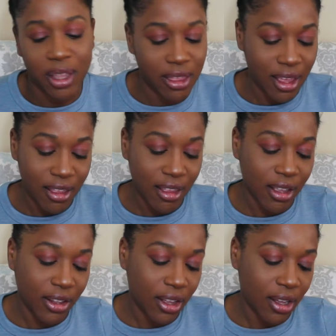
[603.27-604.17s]
it says it's
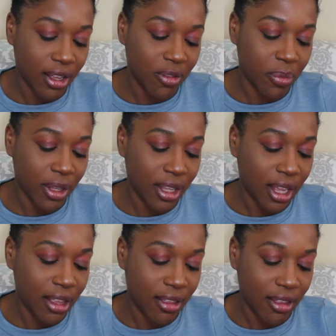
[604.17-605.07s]
a gloss, but
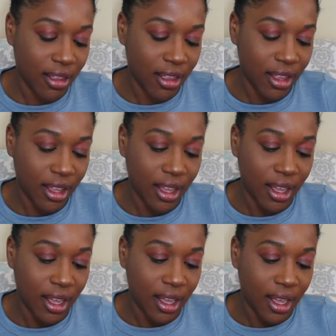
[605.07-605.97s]
that's,
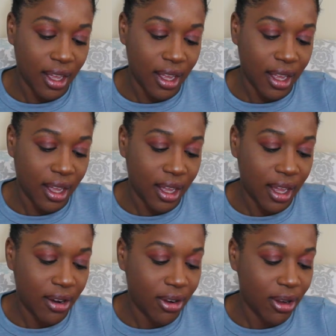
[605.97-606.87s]
I
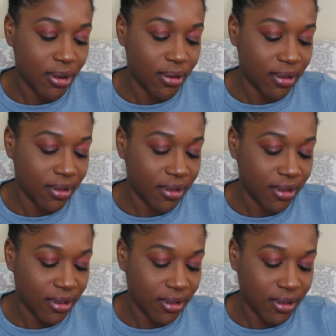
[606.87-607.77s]
don't know.
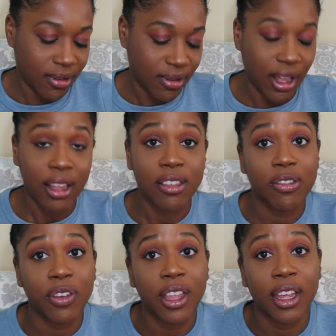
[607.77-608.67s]
I
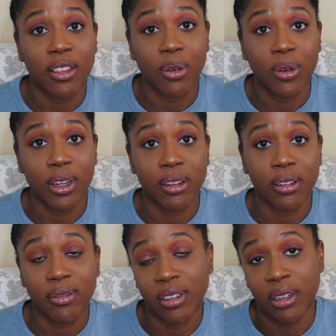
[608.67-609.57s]
just feel like it's an oil,
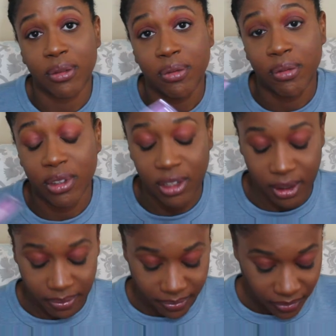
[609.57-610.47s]
so we'll see.